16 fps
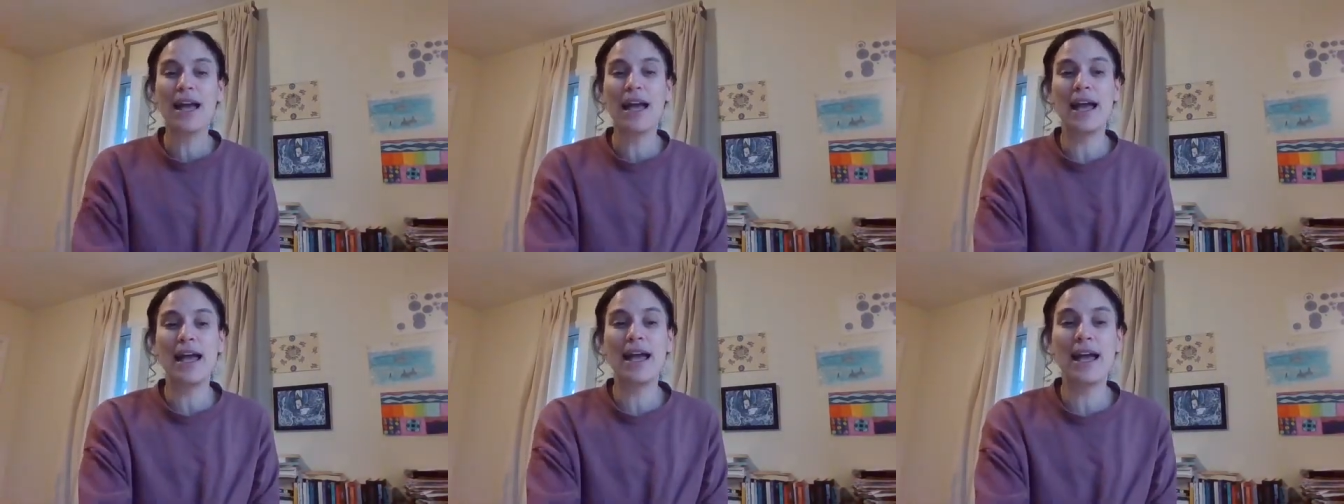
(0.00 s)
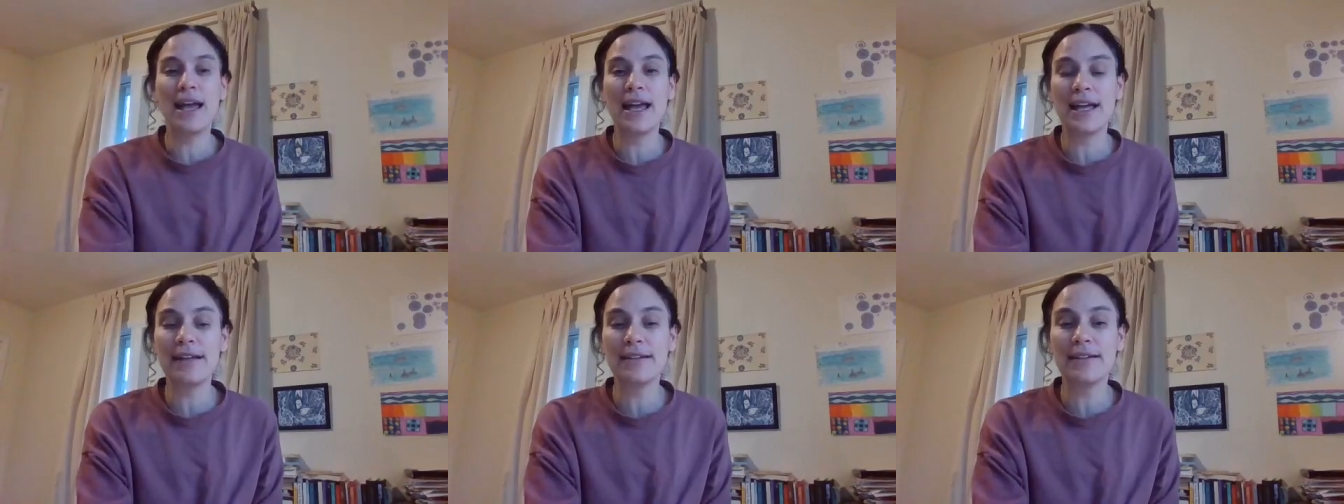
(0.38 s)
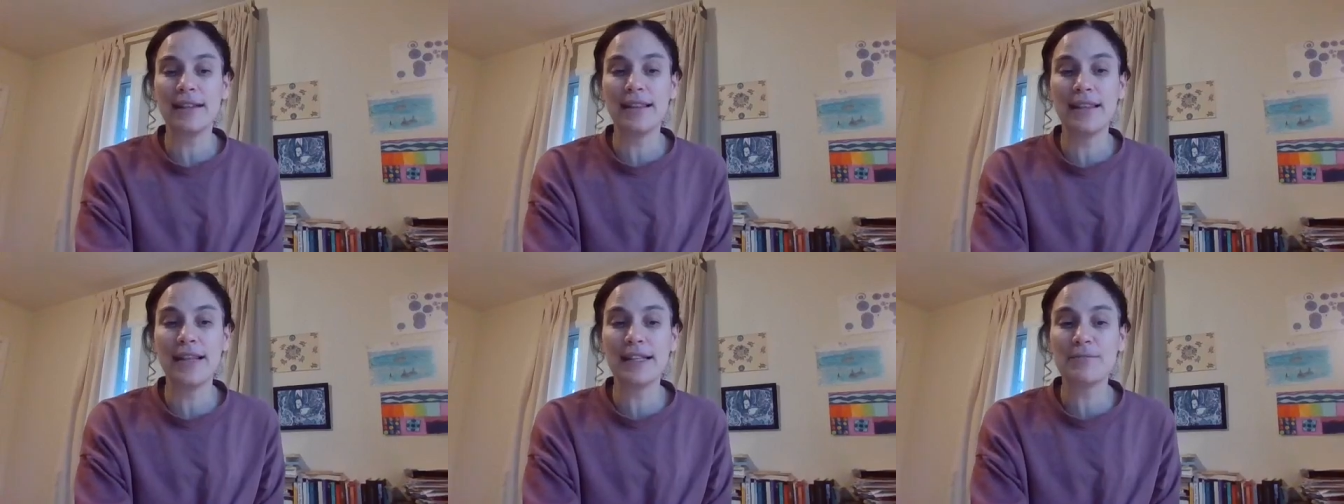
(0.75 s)
And
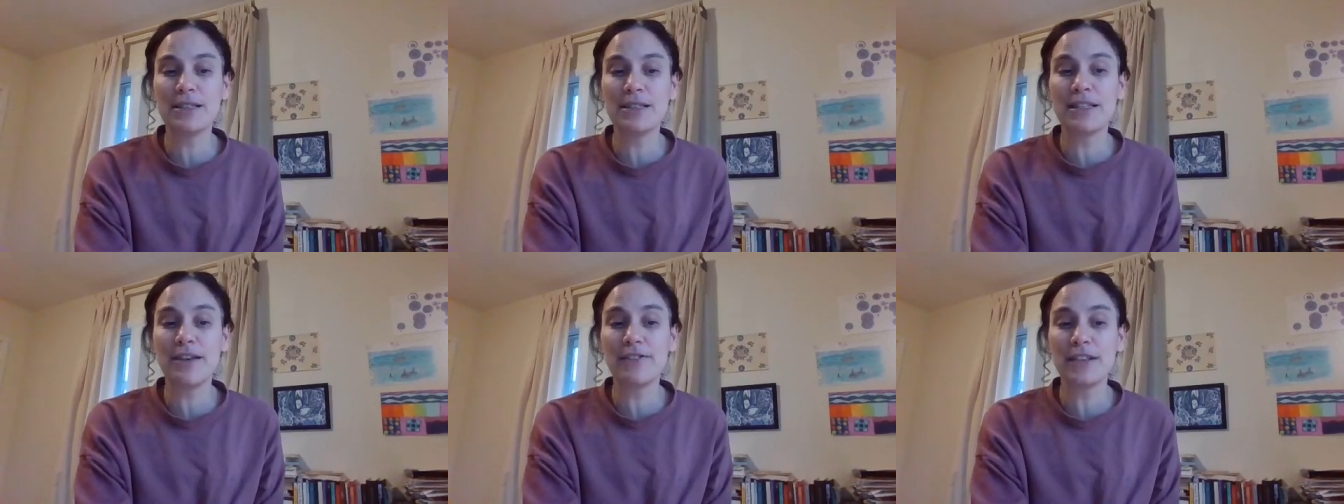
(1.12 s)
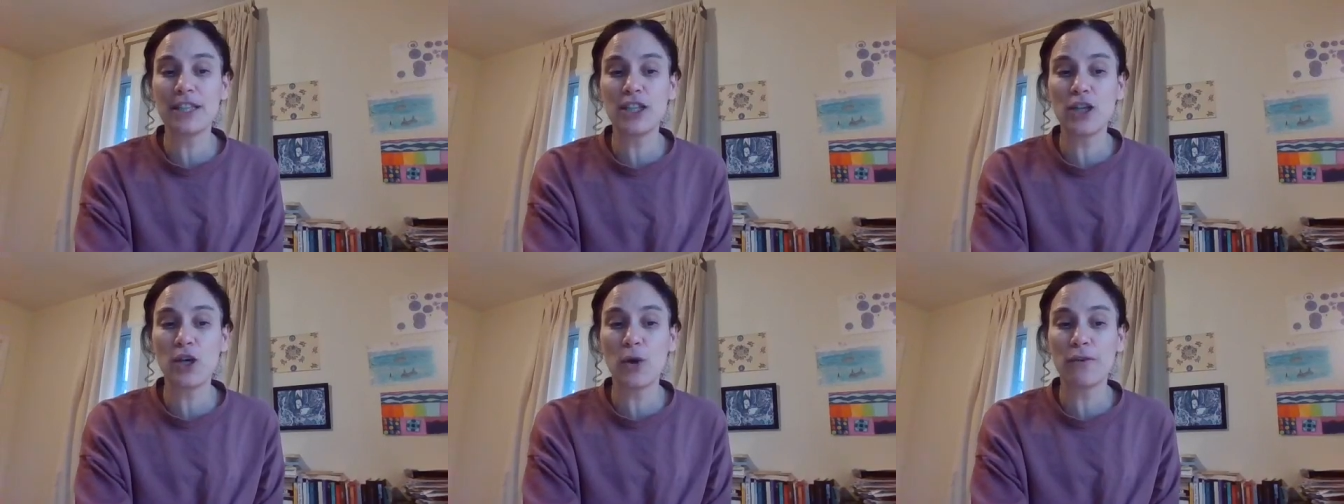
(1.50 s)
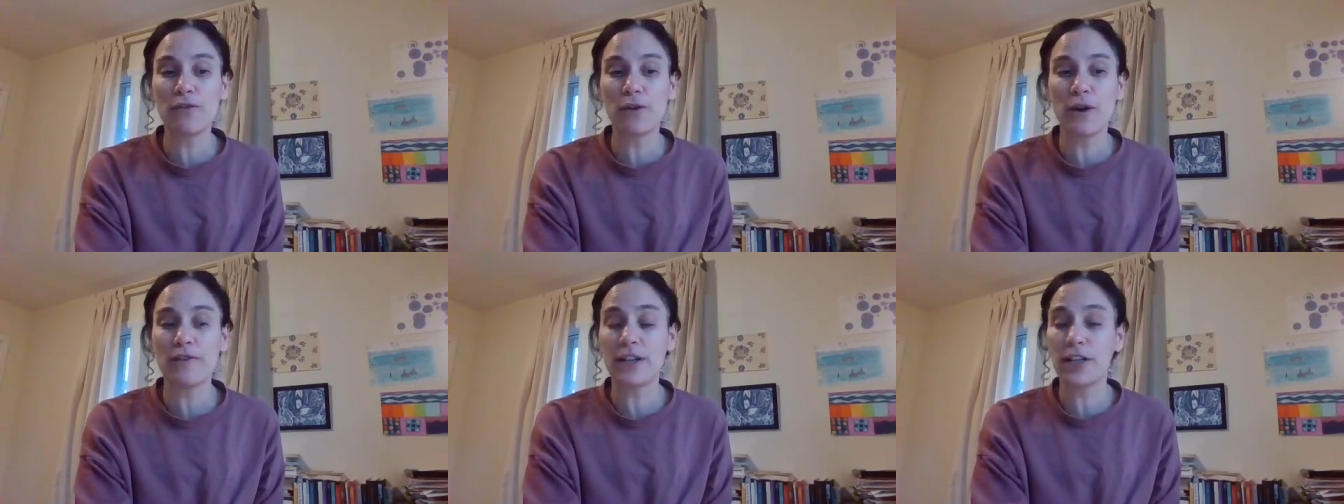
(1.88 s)
let me definitely know if you
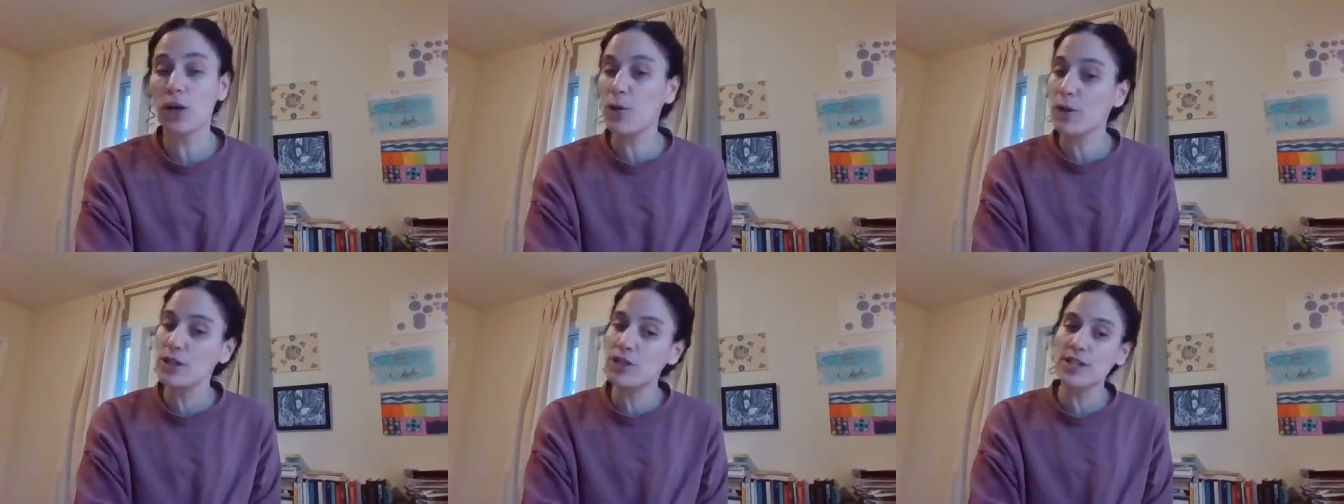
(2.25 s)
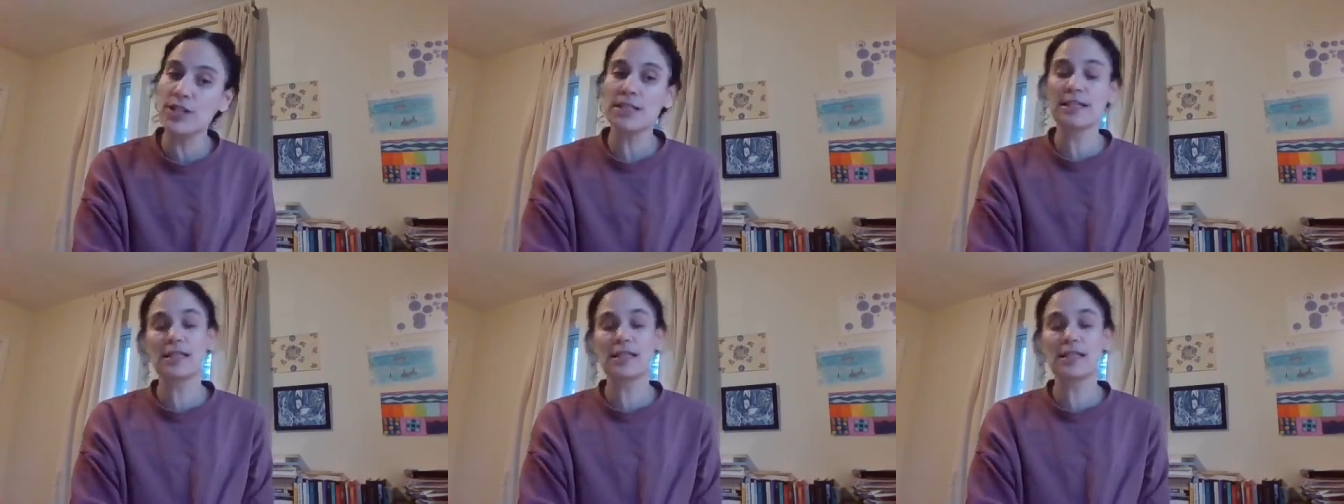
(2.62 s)
have any questions,